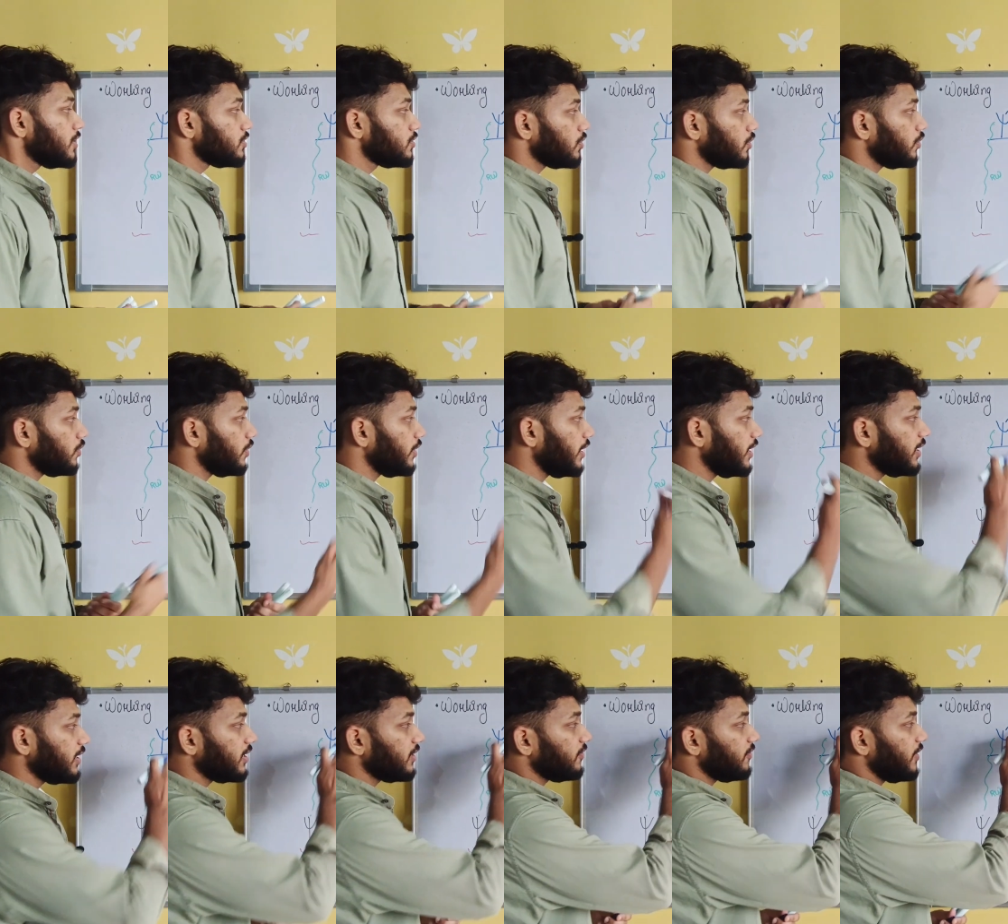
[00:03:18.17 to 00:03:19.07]
So
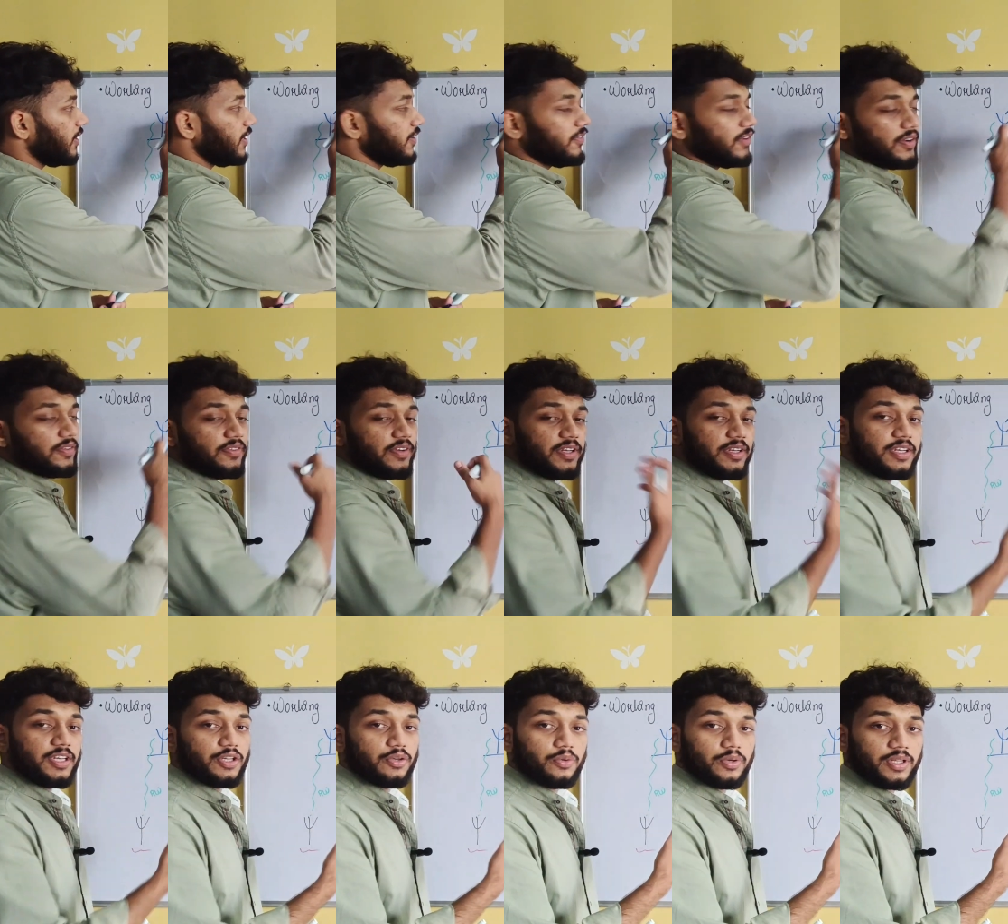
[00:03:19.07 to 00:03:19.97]
whenever
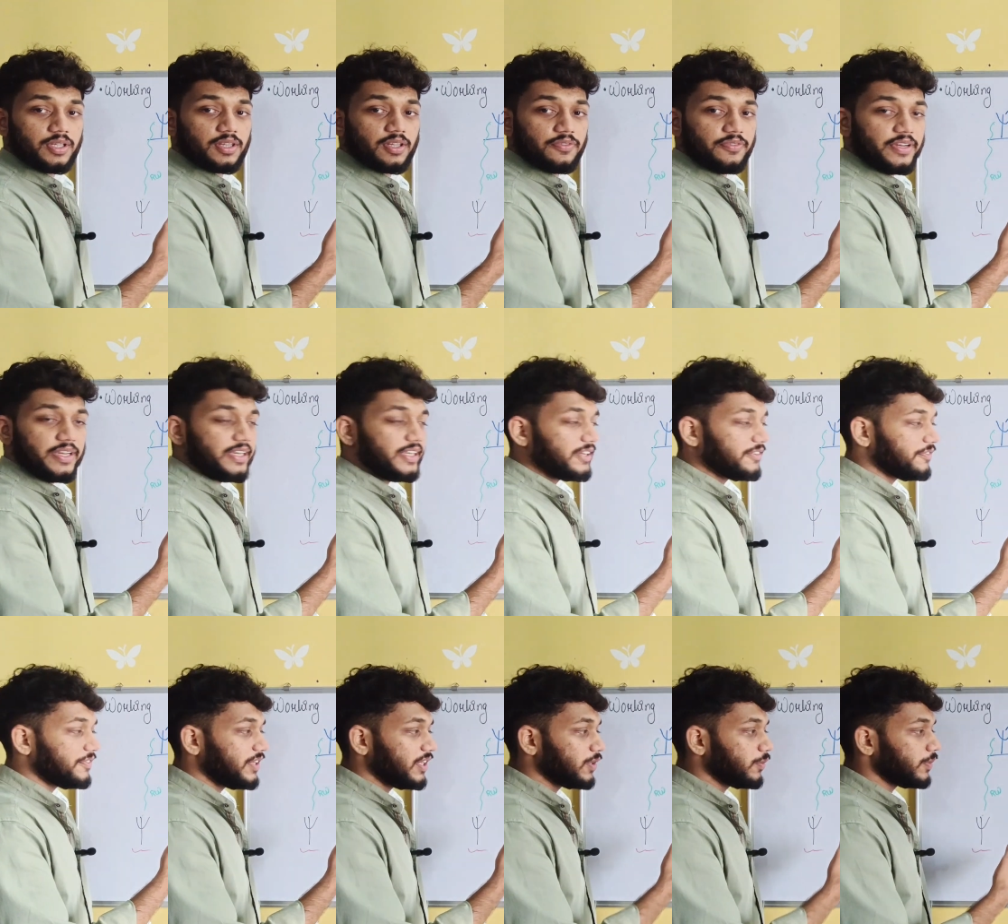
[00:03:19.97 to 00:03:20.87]
we tune in the
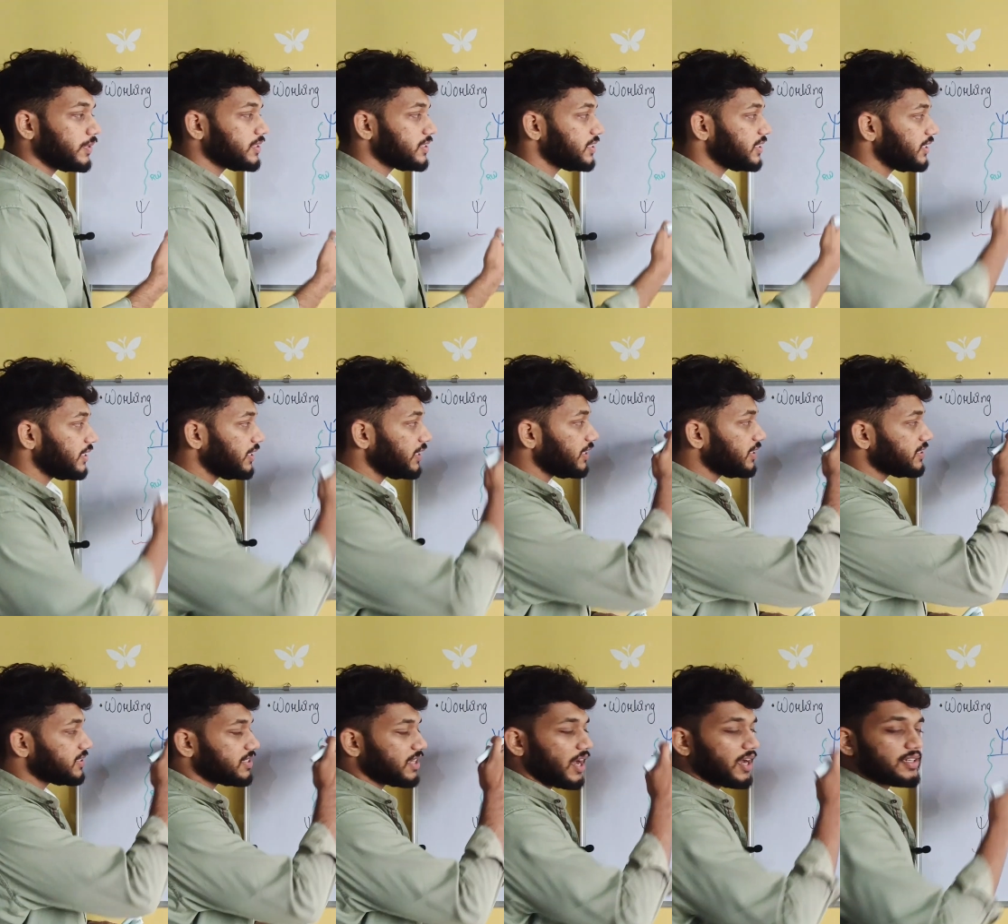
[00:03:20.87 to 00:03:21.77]
VDF frequency,
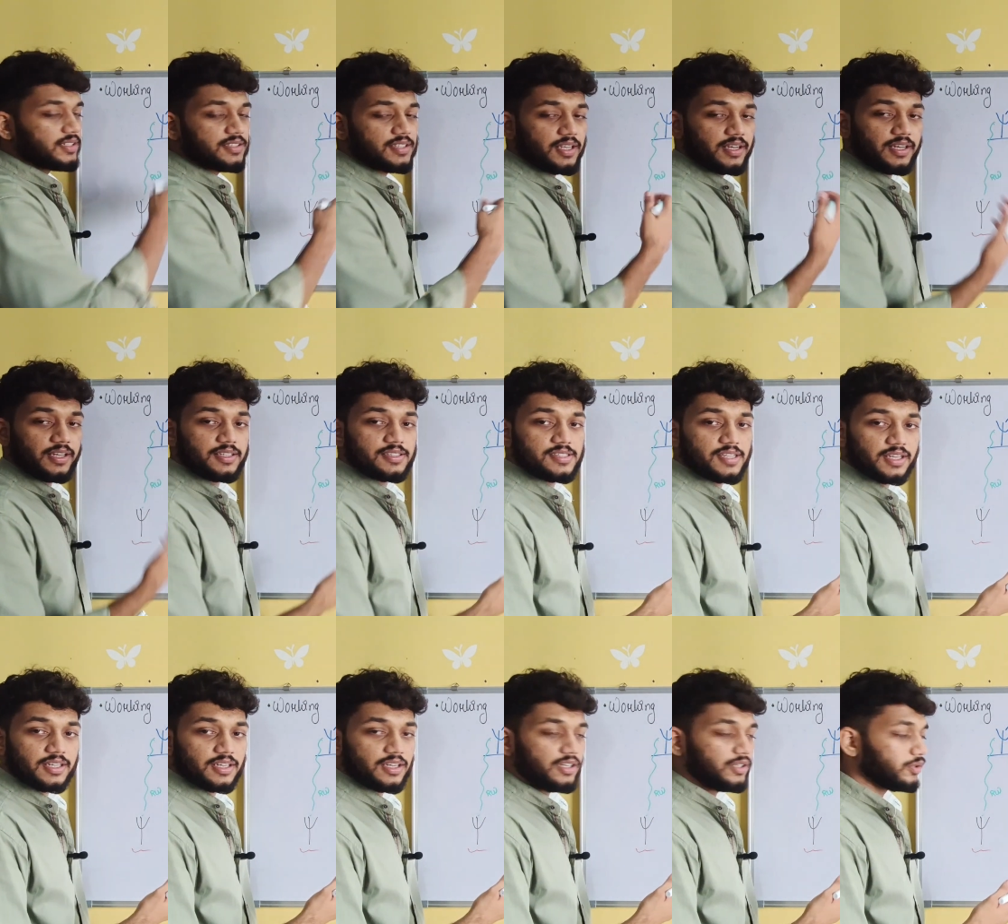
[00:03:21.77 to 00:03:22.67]
it starts sending
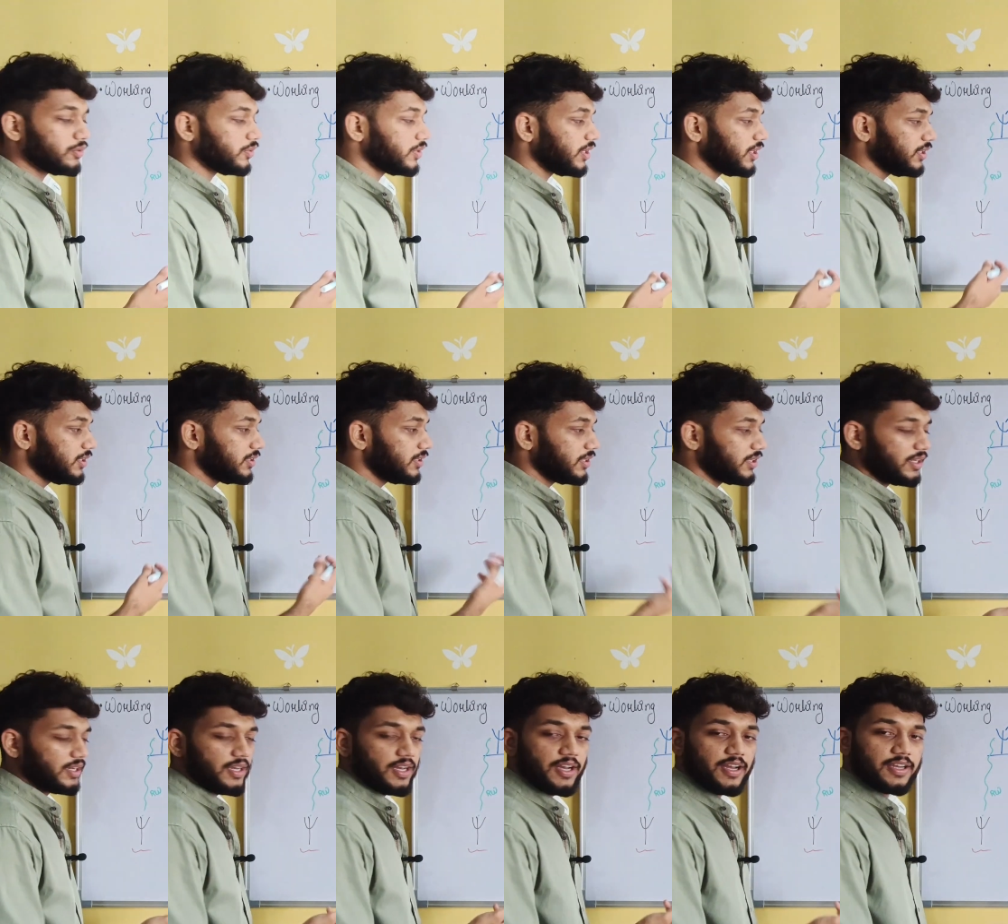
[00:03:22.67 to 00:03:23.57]
signal to the
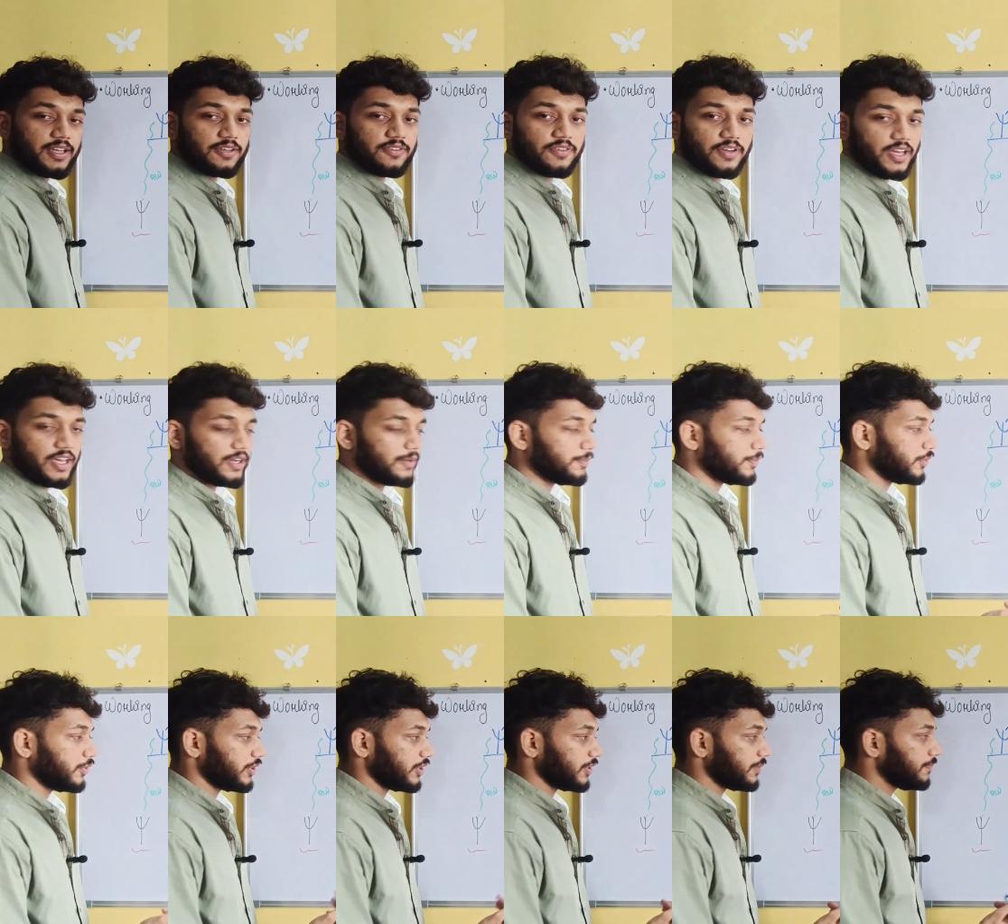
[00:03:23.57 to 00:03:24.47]
relative
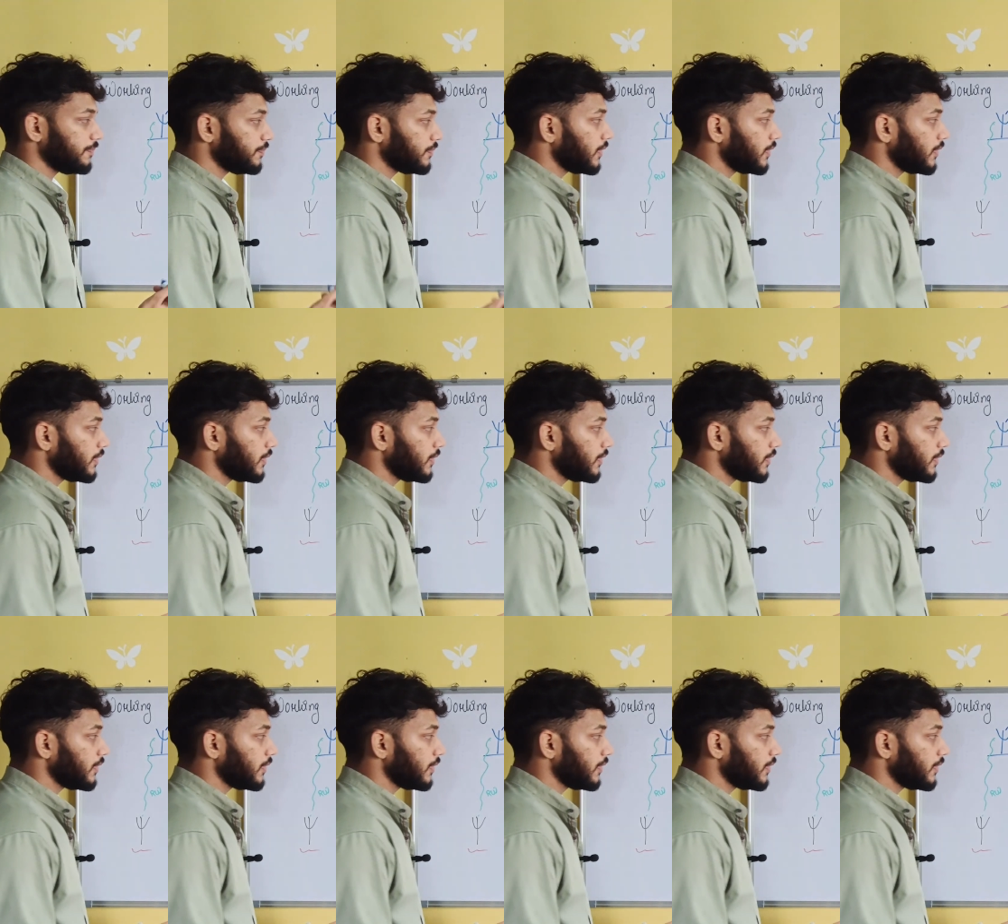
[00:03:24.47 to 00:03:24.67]
airport.